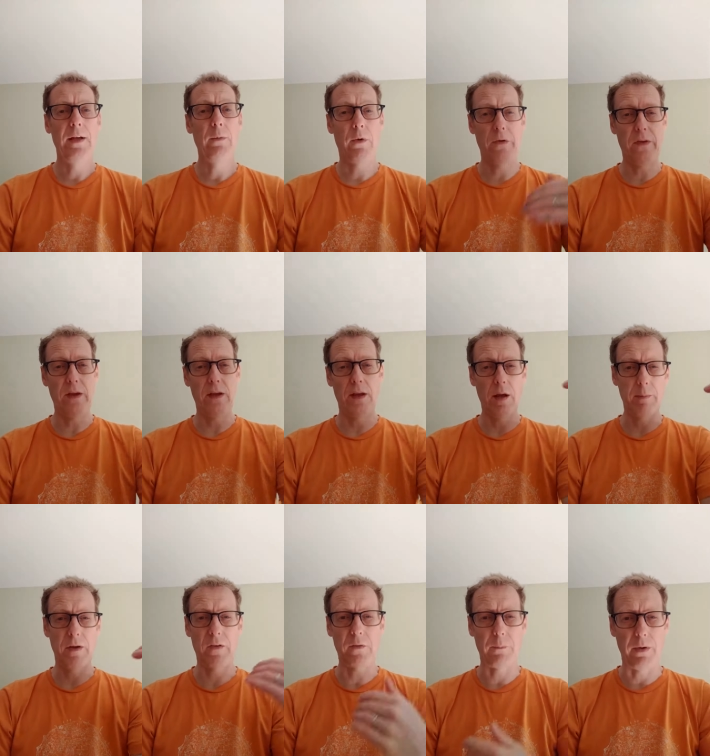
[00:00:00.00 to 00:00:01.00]
whereas the
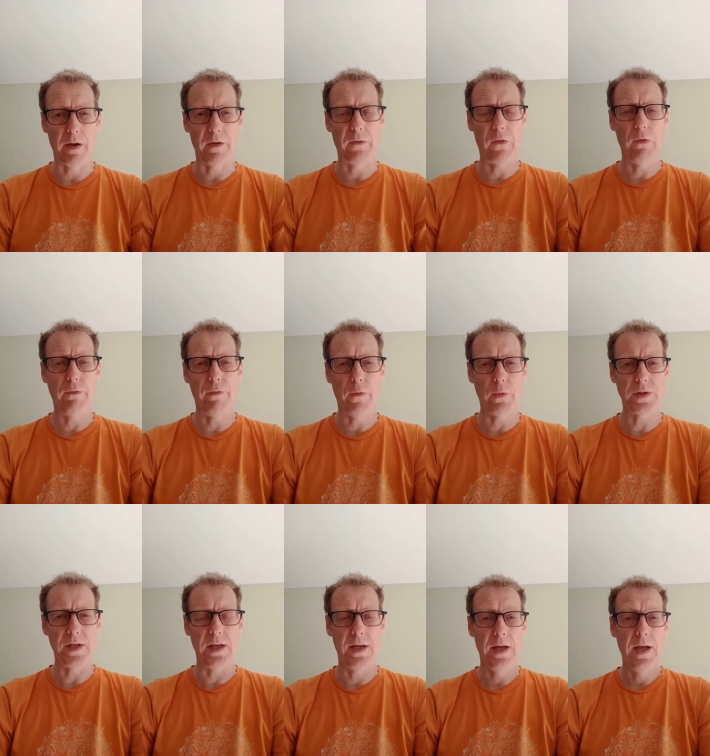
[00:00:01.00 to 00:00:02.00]
incoming supply is
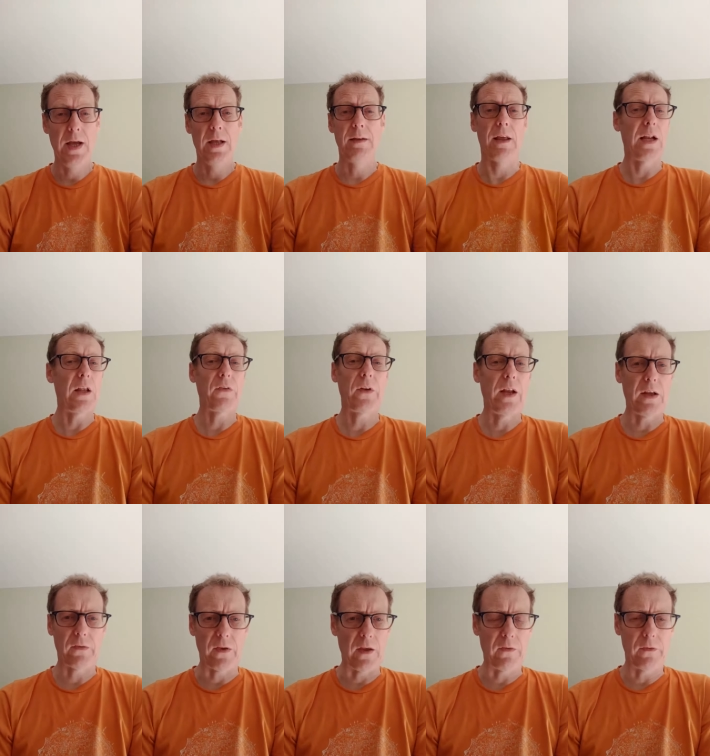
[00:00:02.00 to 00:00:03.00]
240. Now that's an
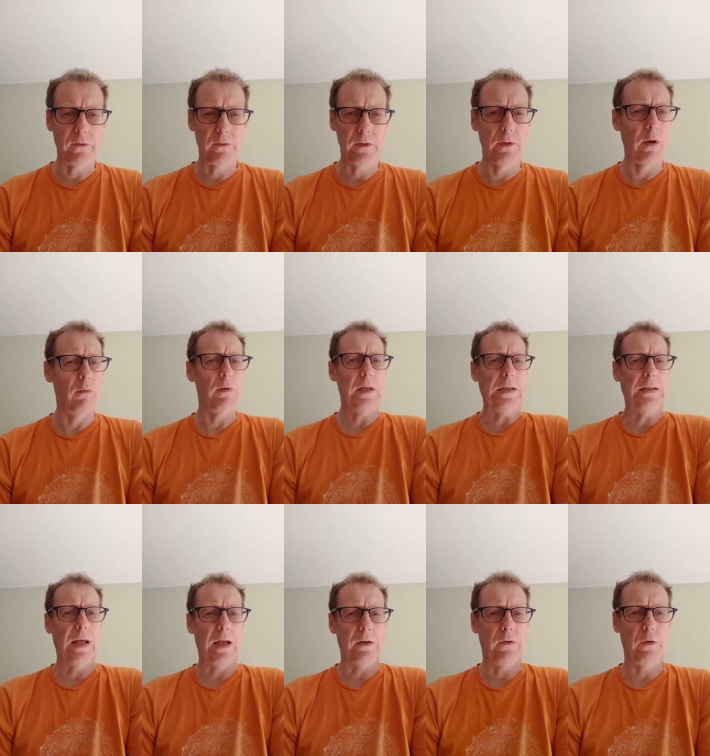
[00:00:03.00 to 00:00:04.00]
excess. You don't need
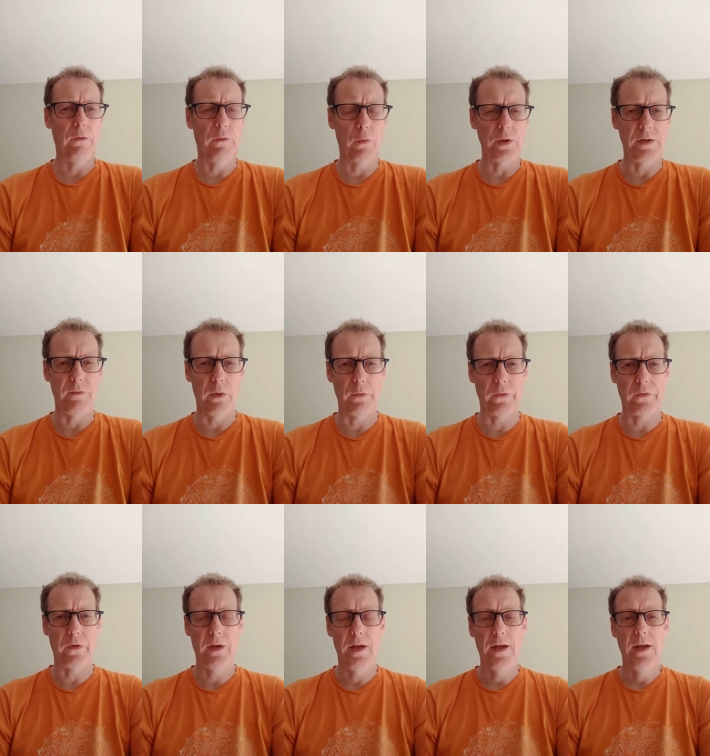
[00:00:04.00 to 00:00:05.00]
that 240
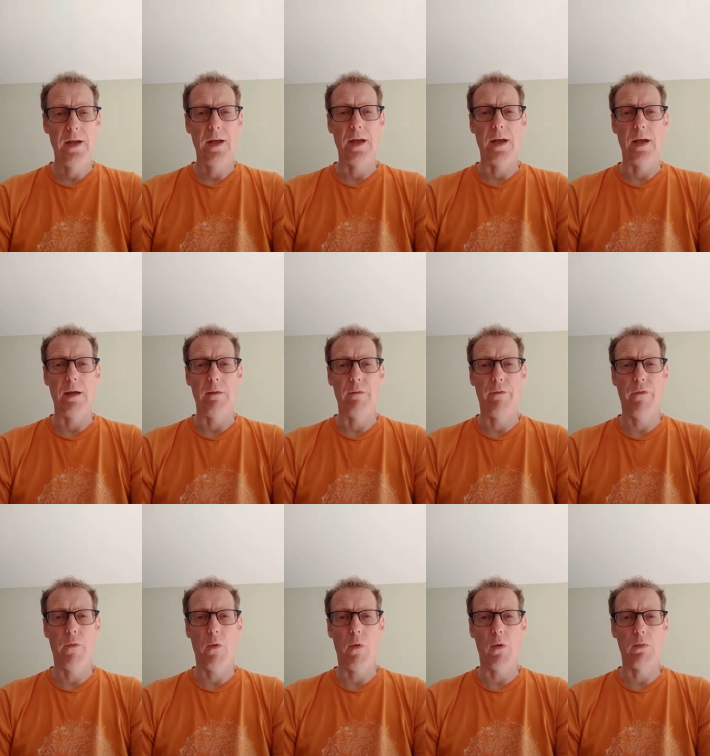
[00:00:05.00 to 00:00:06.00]
volts
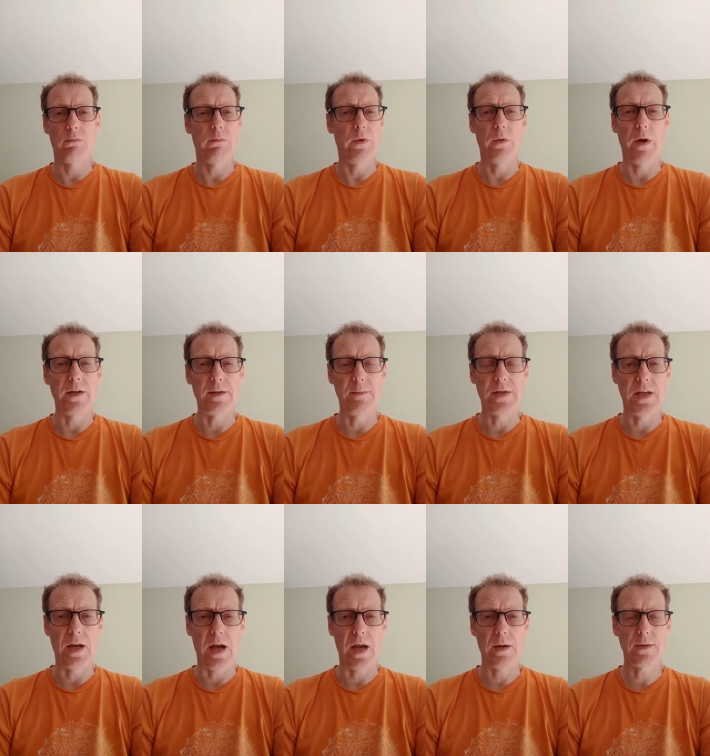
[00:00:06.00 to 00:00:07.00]
for your items in
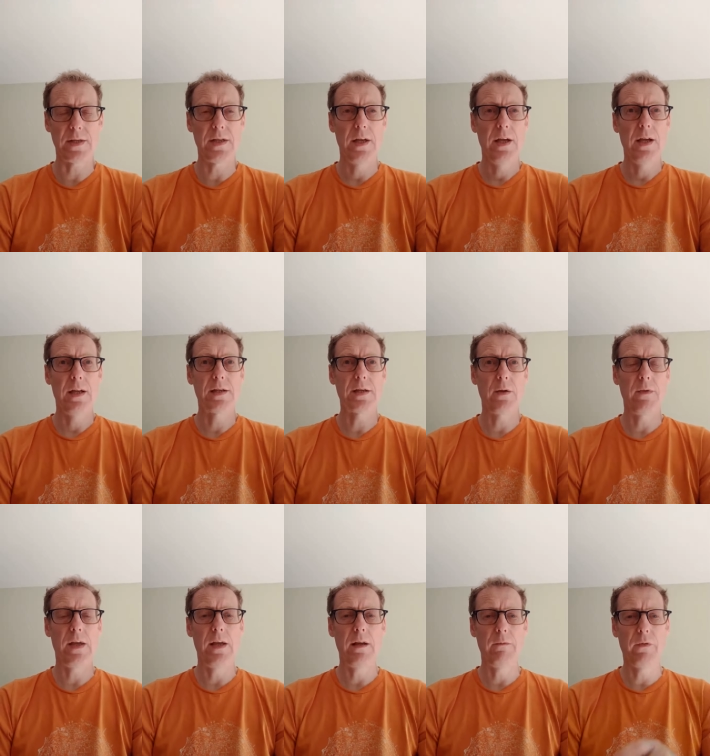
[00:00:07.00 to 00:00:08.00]
your house. And so
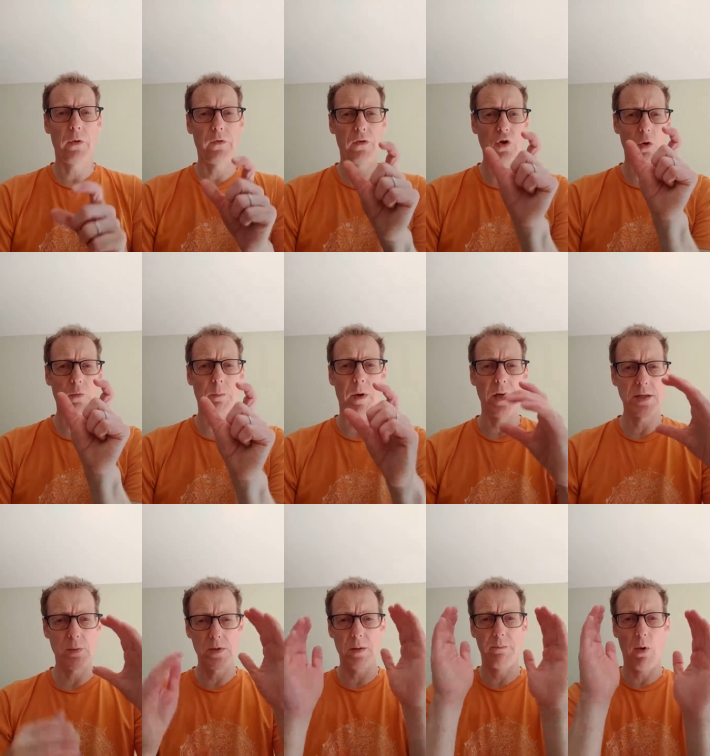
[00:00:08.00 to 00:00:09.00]
the voltage
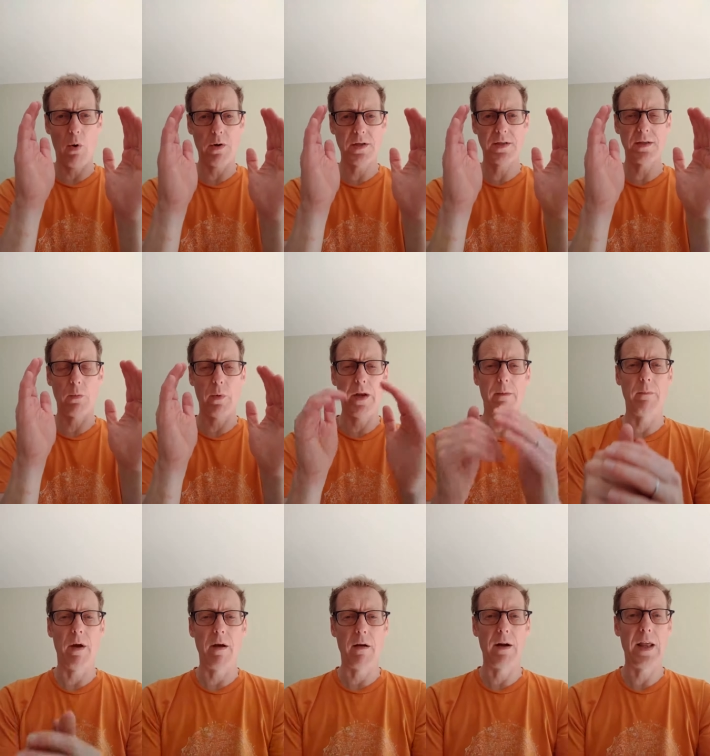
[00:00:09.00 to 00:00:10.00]
optimizer was a box that went in
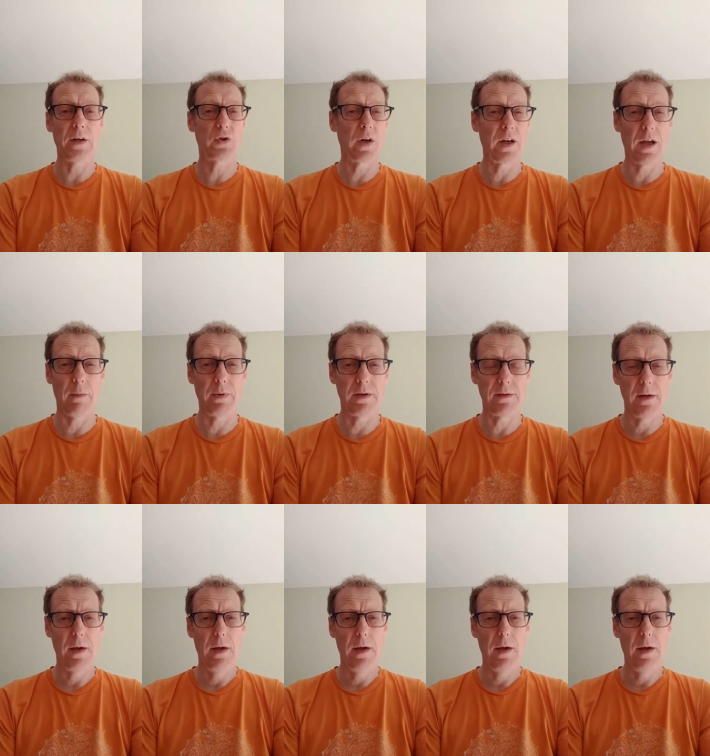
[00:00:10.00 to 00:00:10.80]
my electric cupboard